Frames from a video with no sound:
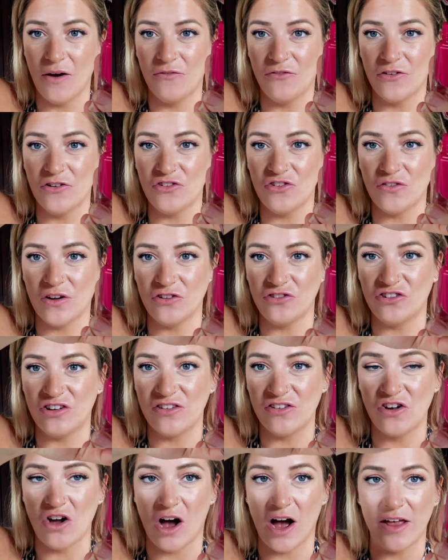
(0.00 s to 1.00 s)
First of all, she's
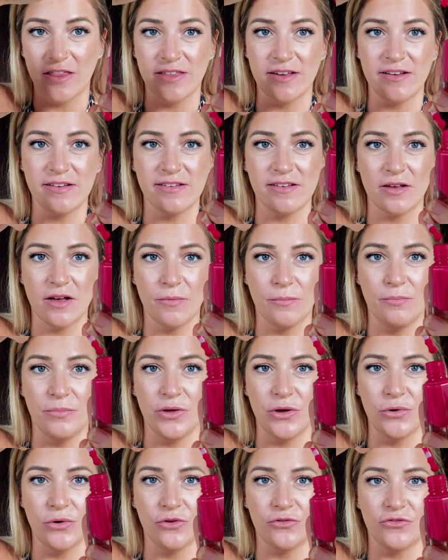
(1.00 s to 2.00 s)
got this
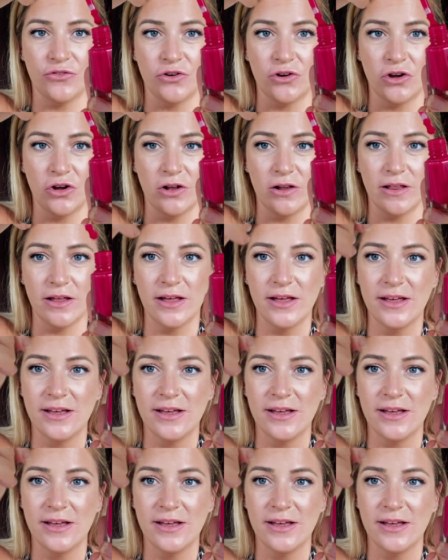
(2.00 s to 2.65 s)
beautiful